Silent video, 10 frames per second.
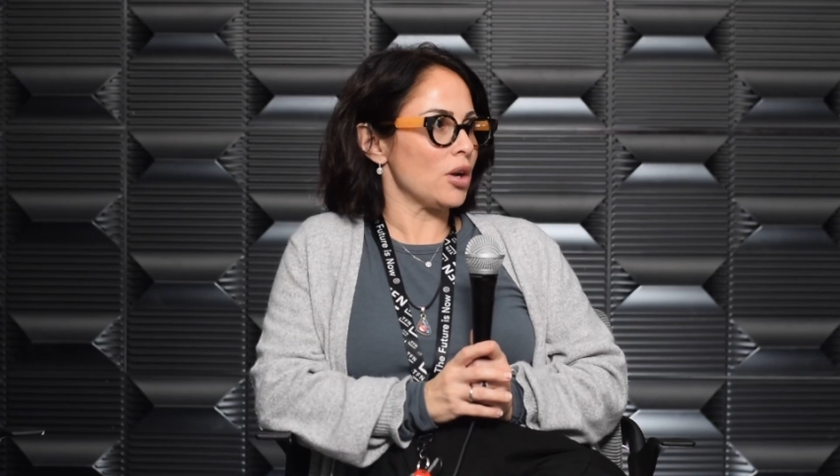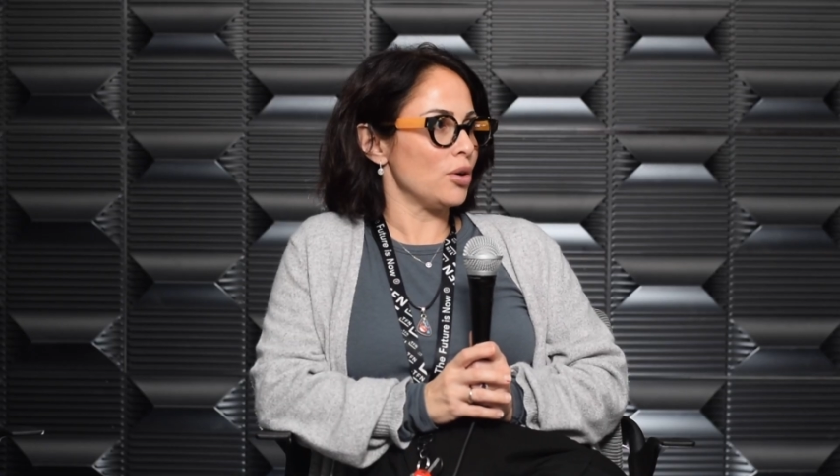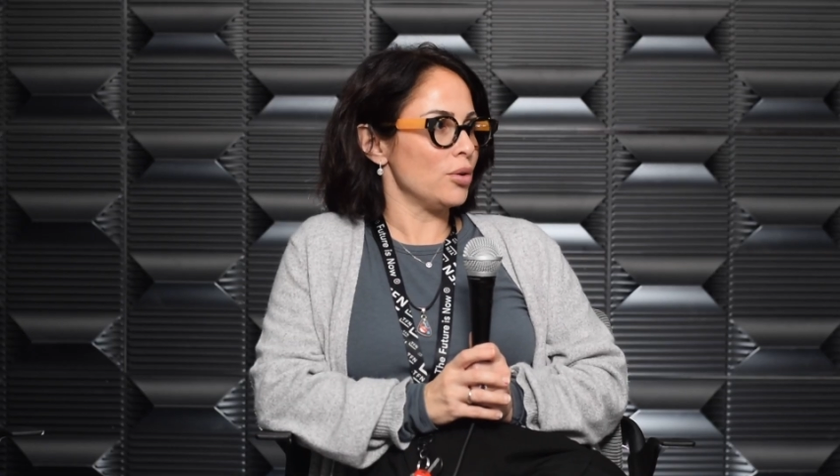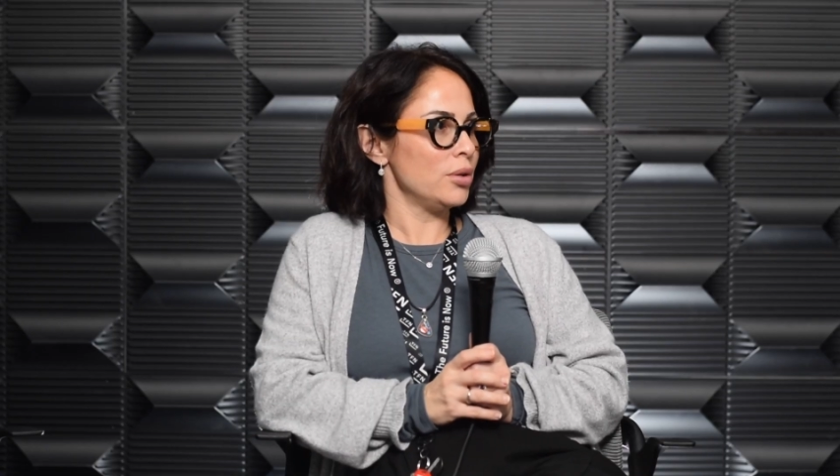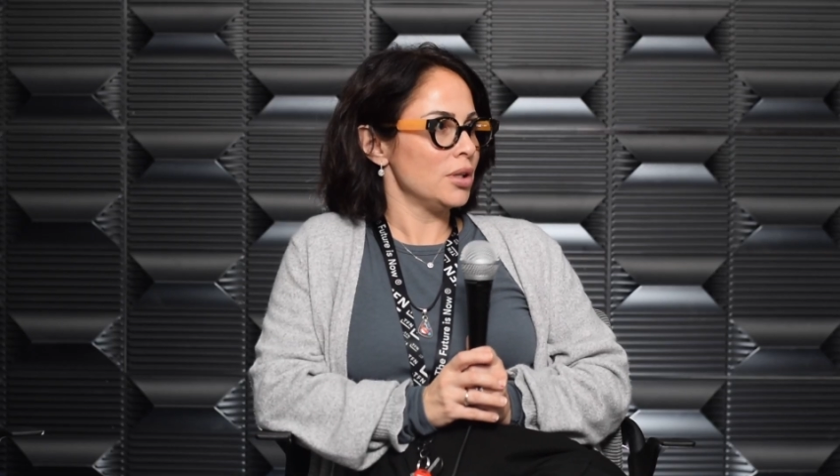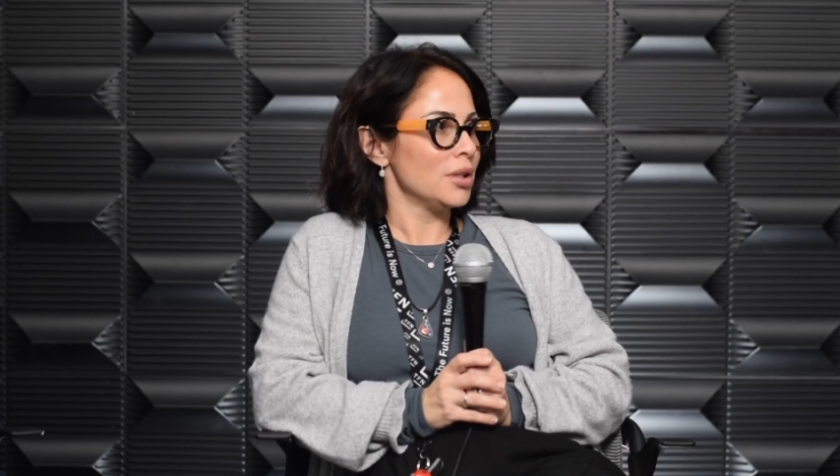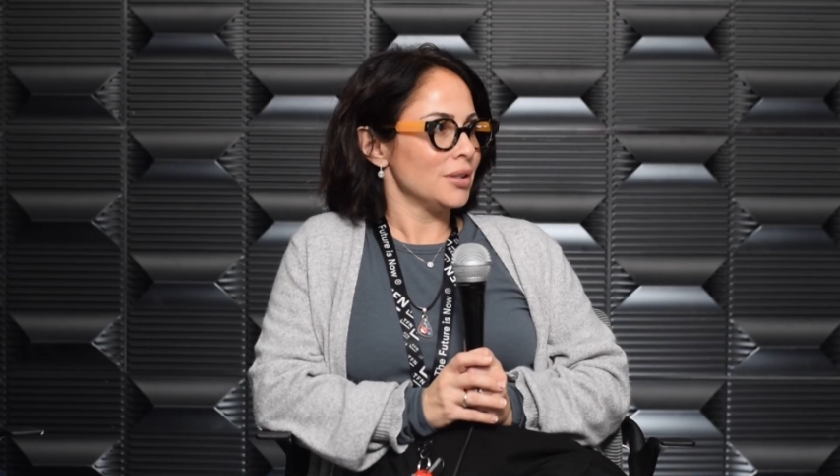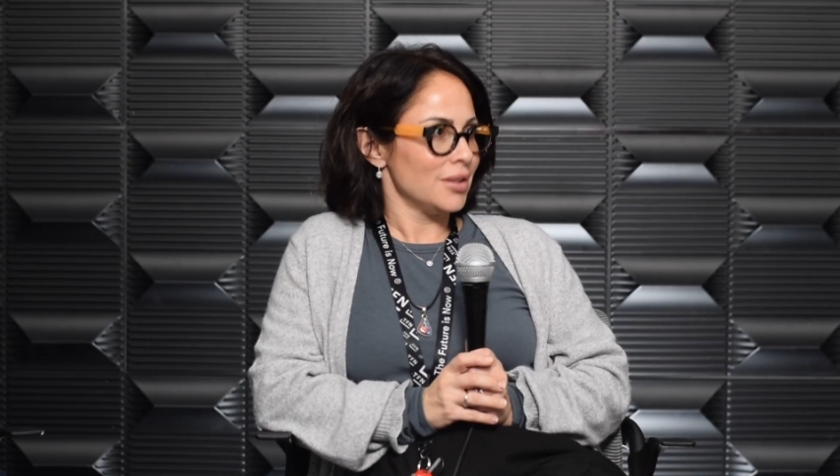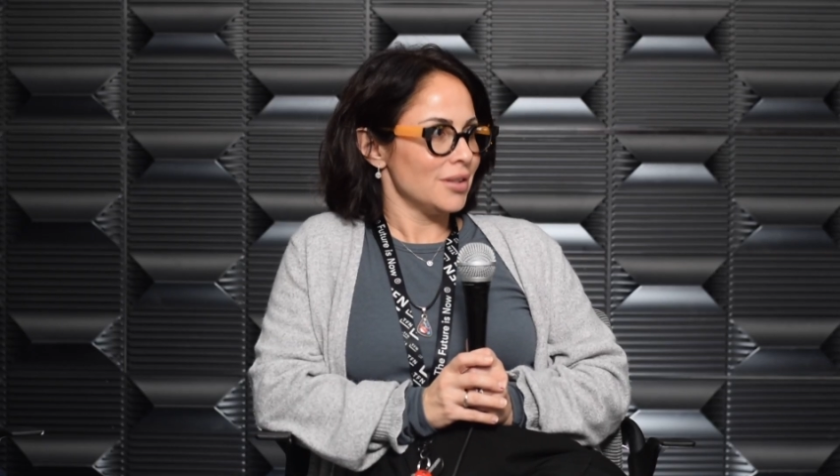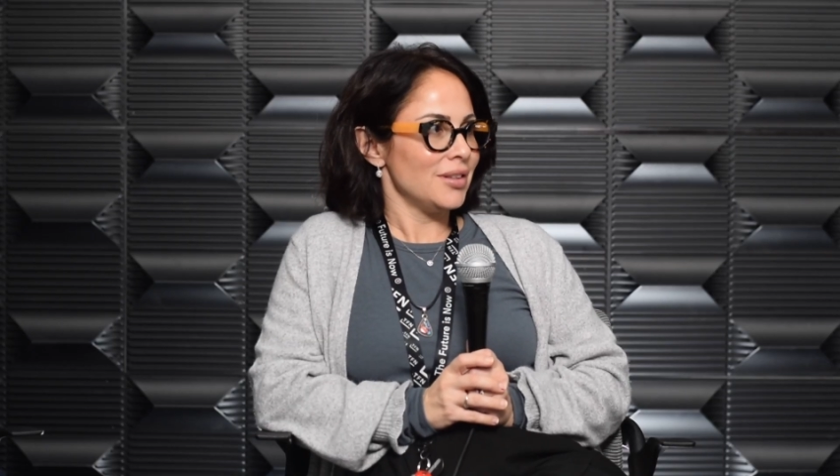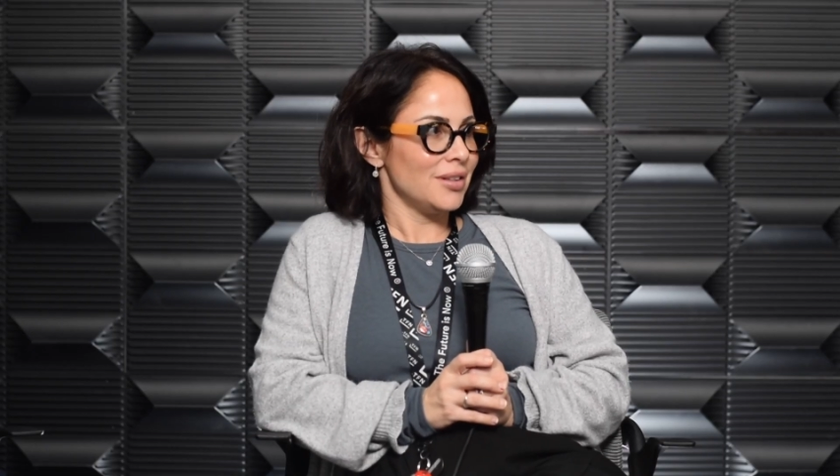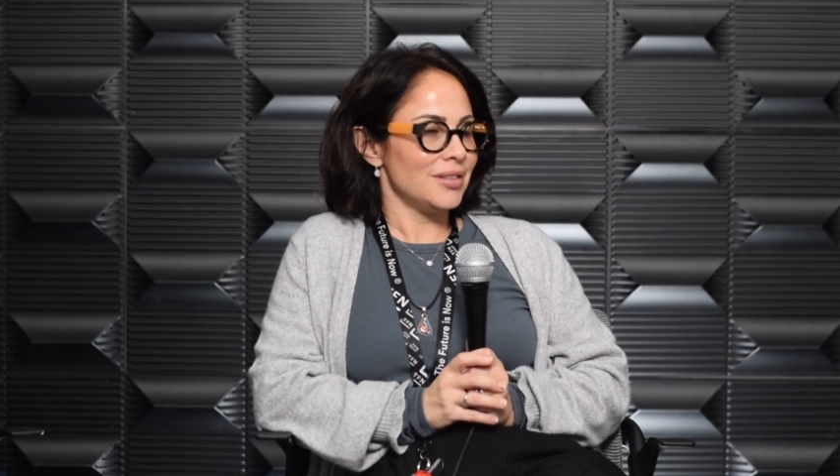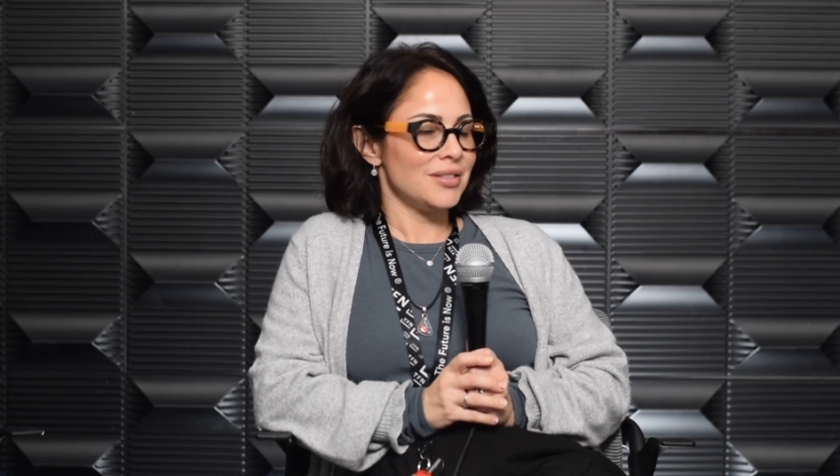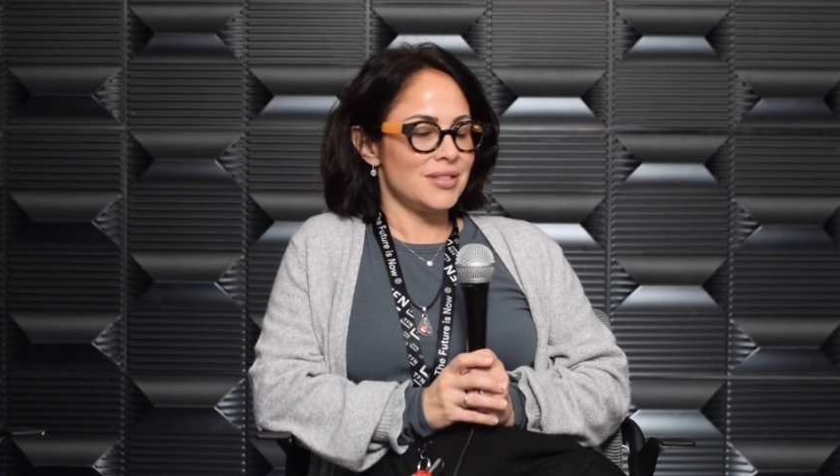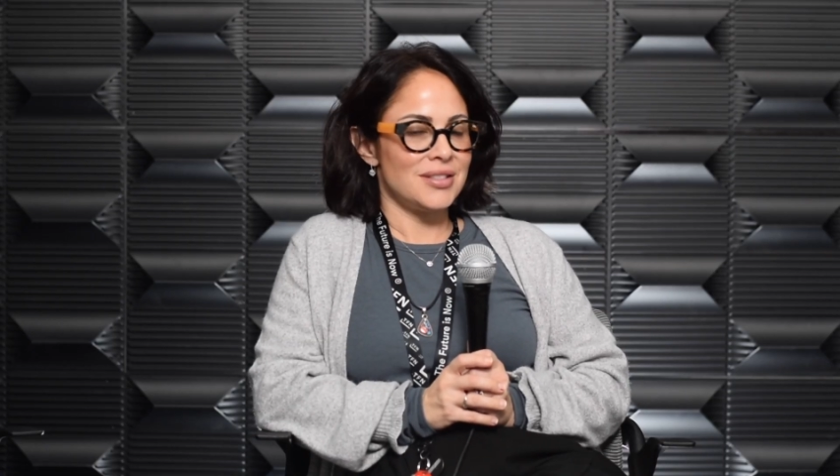code,
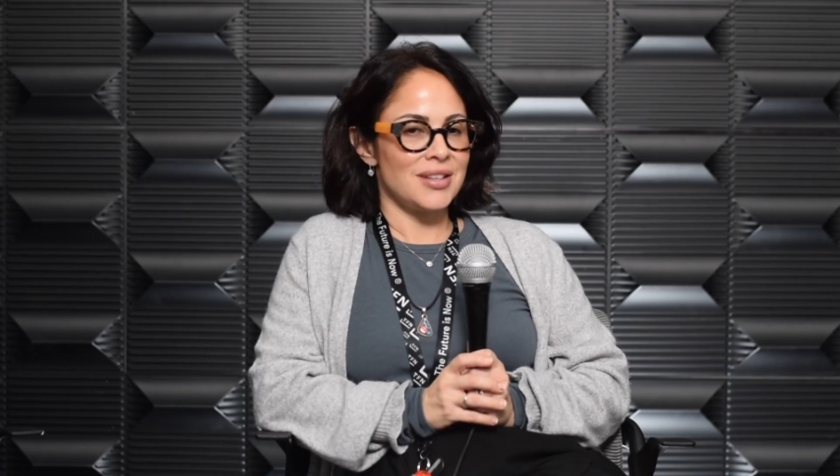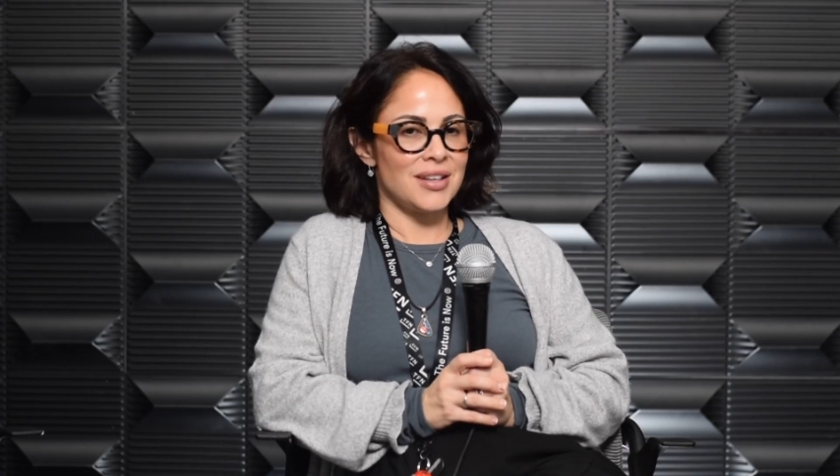and